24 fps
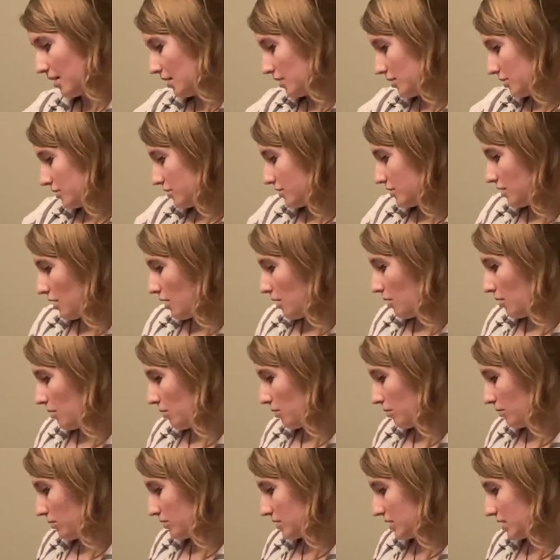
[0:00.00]

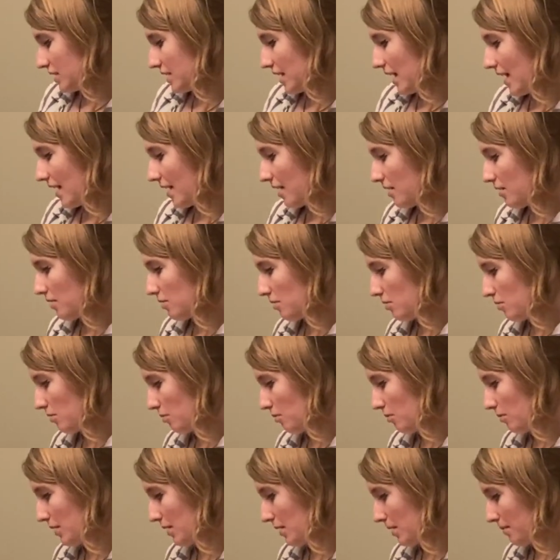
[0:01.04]
So today
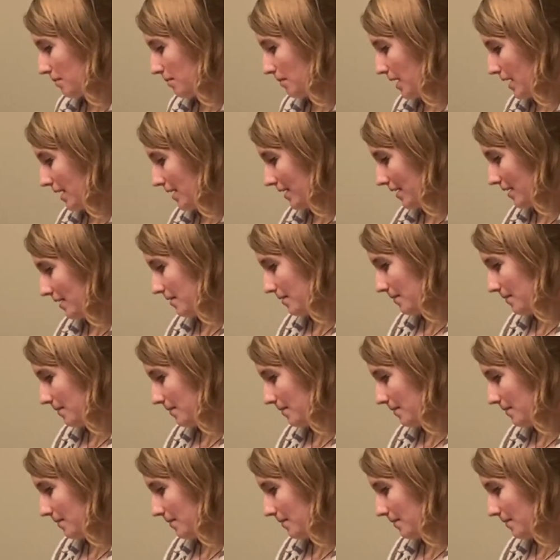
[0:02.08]
we are making